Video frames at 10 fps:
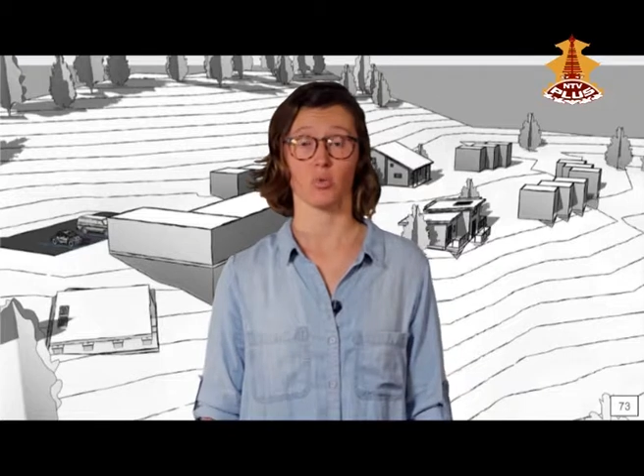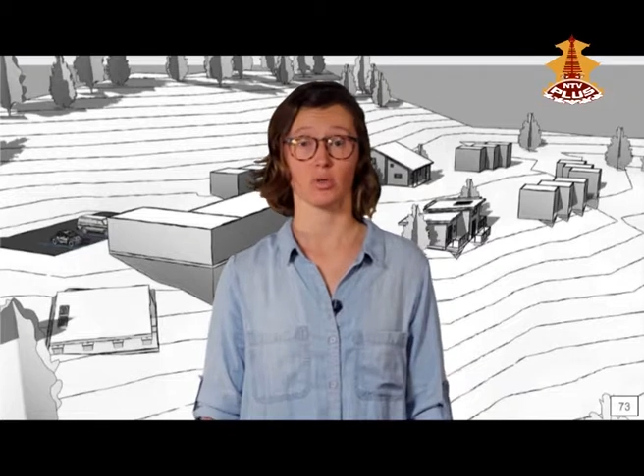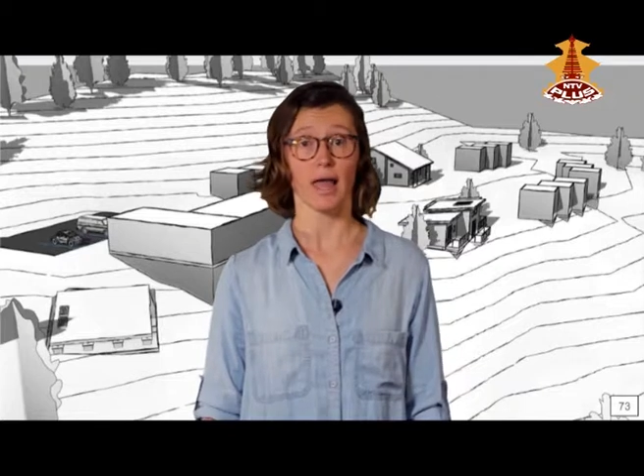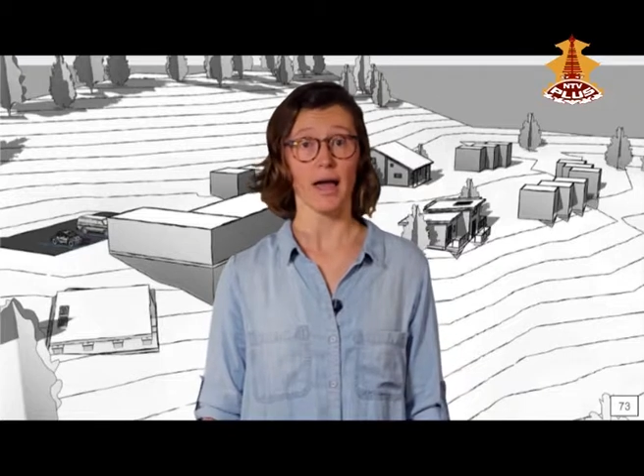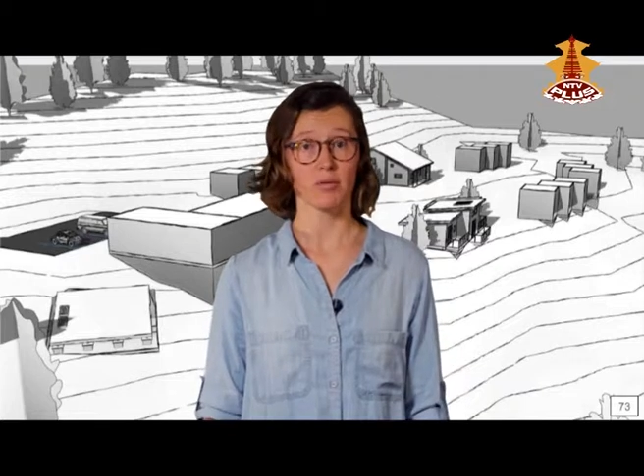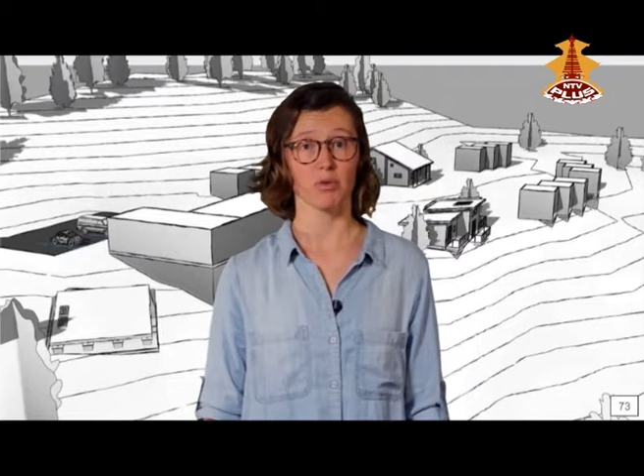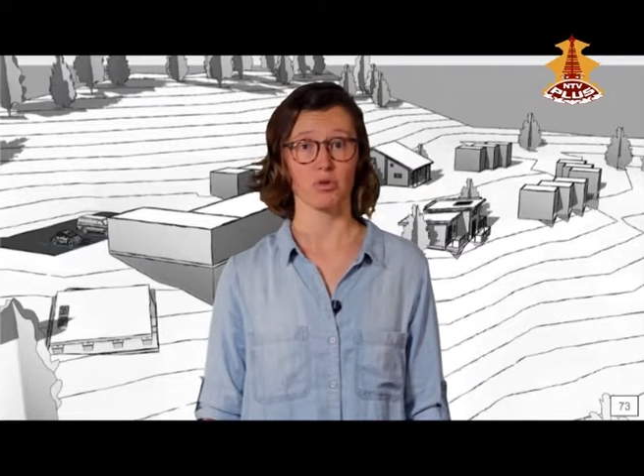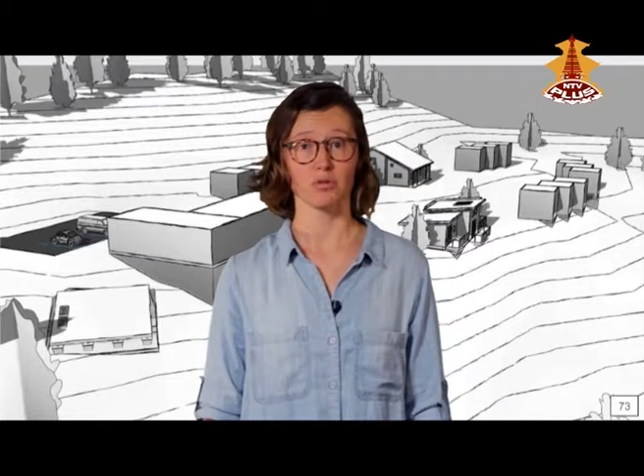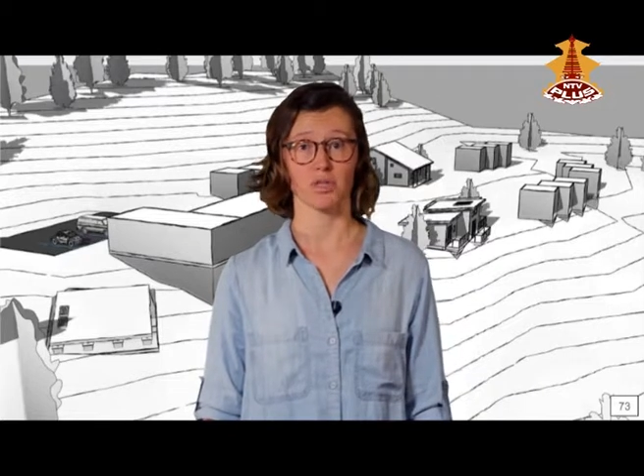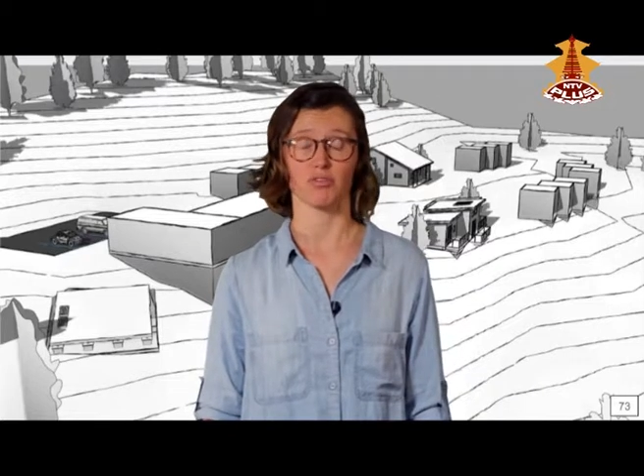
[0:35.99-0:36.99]

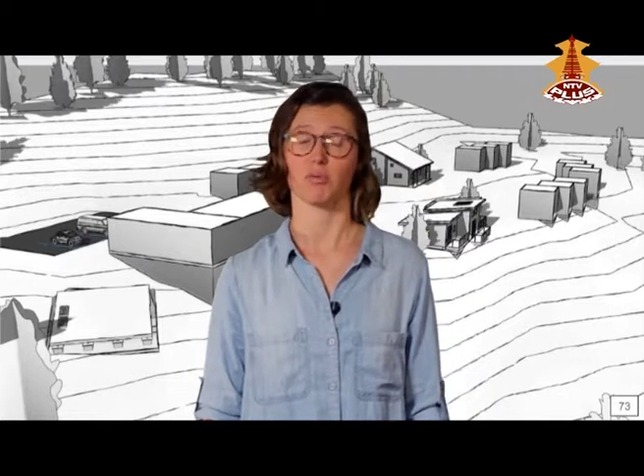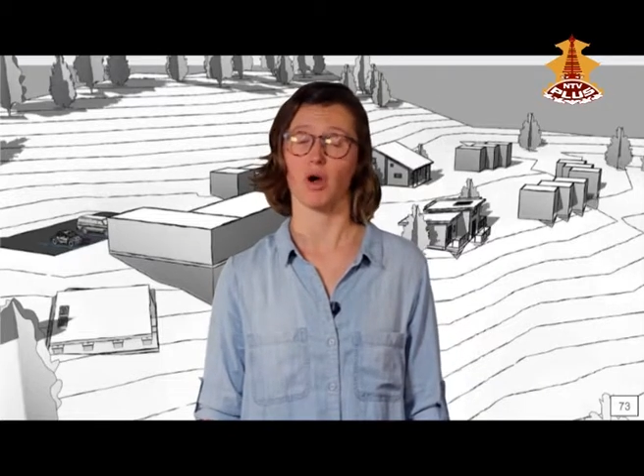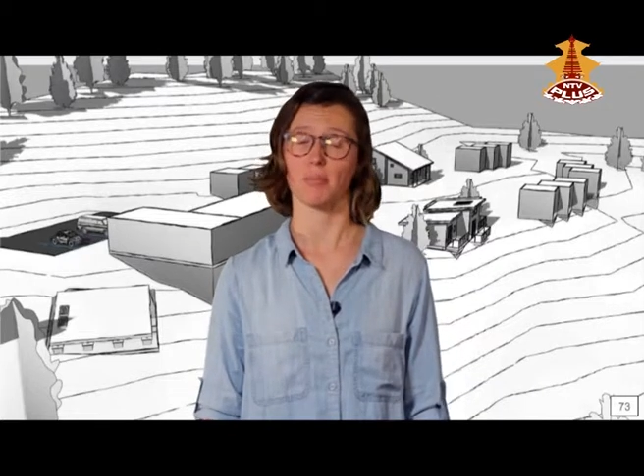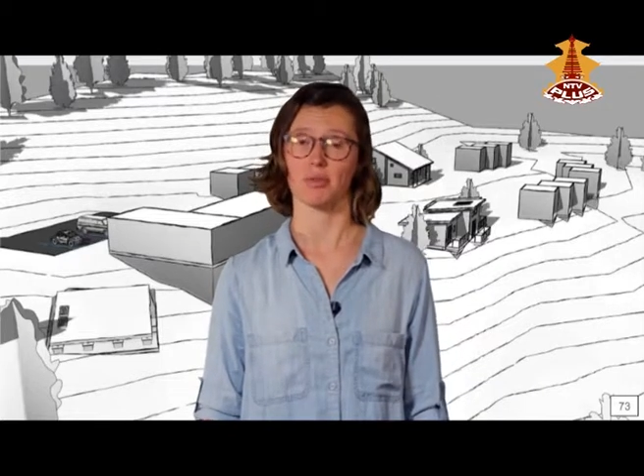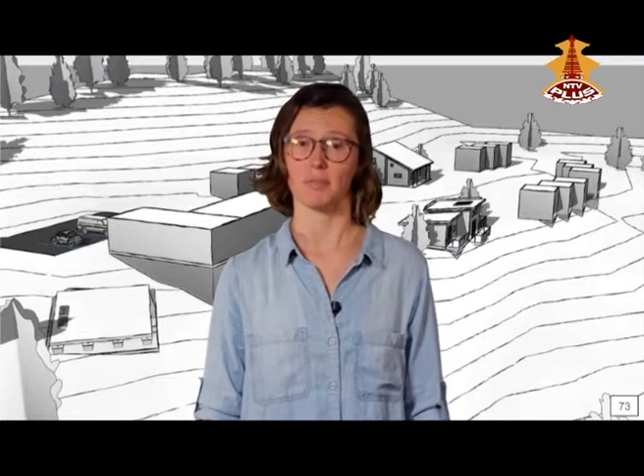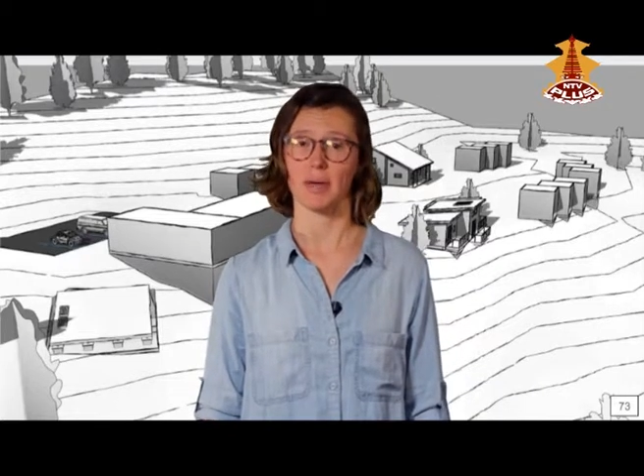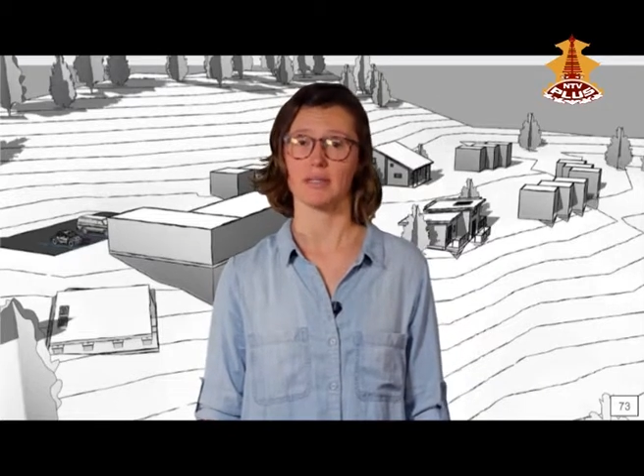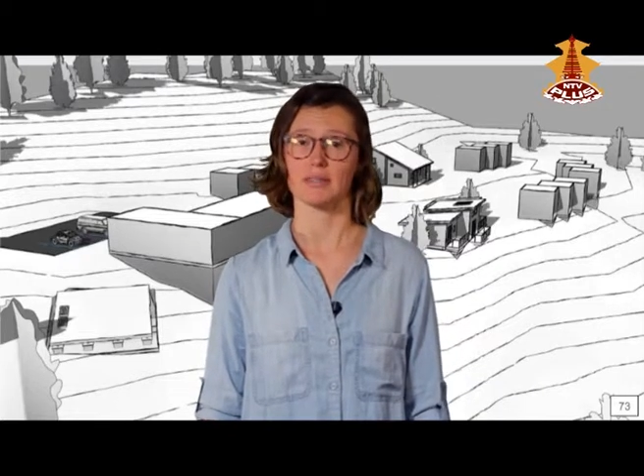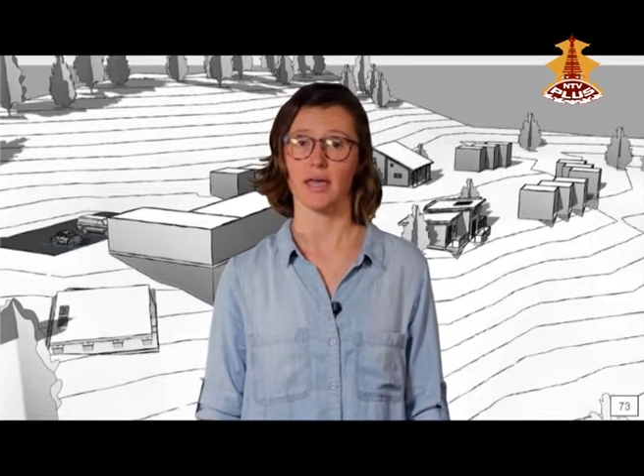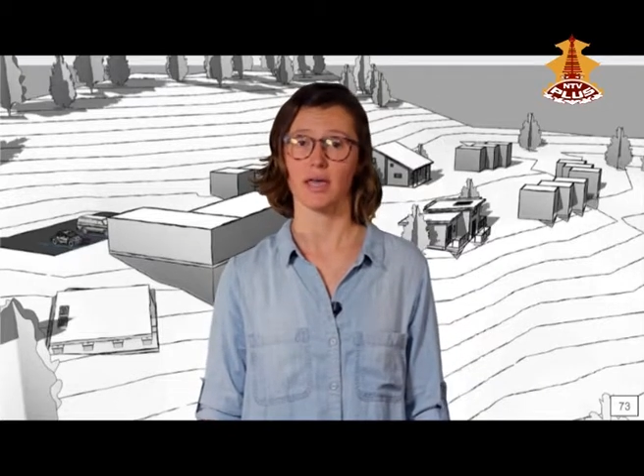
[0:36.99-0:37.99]
reliable, if properly
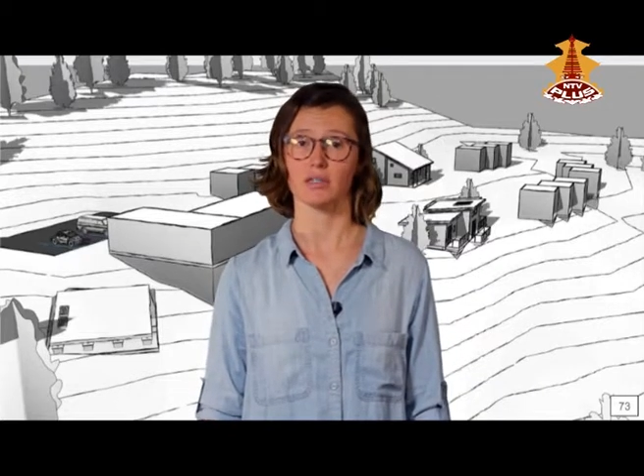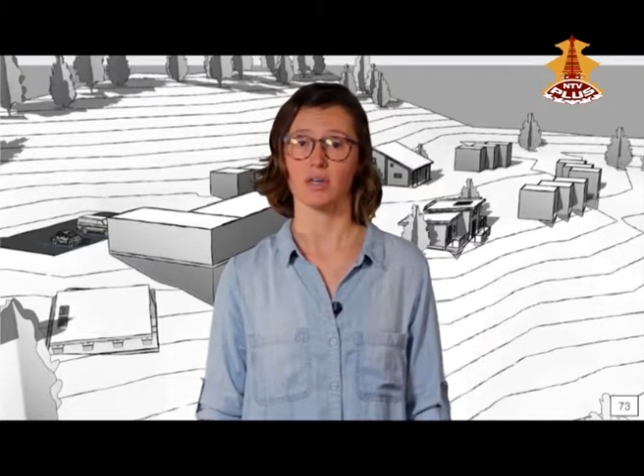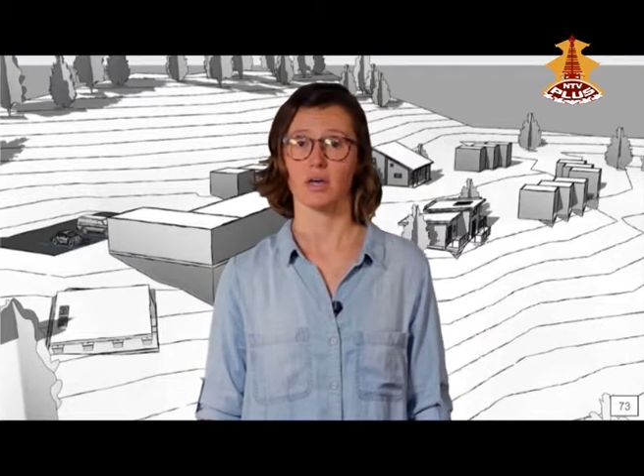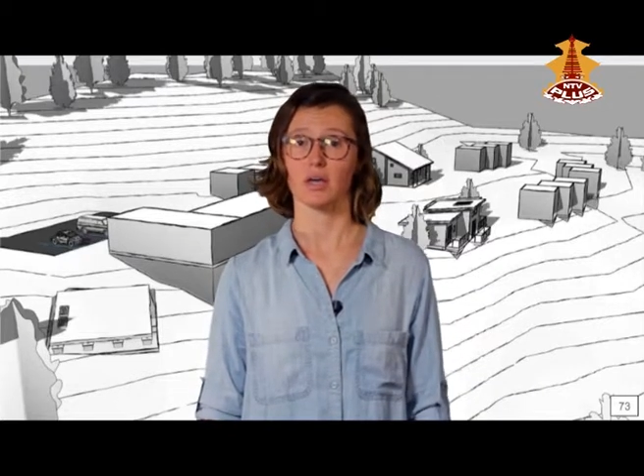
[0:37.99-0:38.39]
maintained,